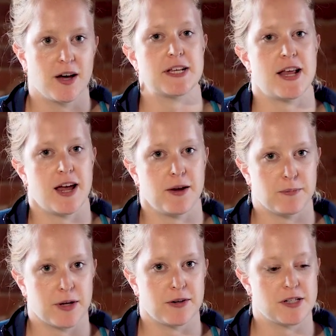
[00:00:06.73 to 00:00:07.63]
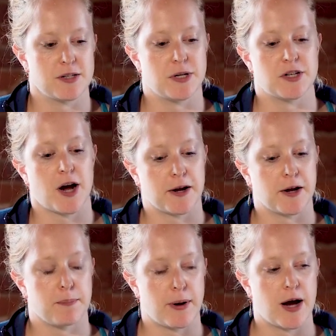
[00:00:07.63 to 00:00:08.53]
Today I'm going to be
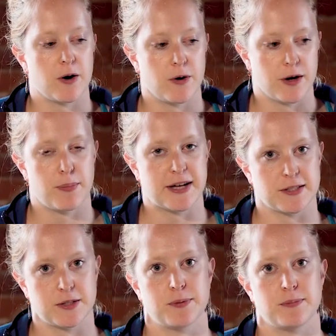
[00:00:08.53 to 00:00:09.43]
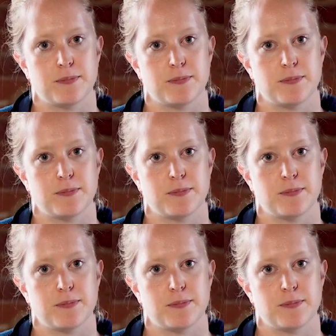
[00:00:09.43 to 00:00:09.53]
talking about the best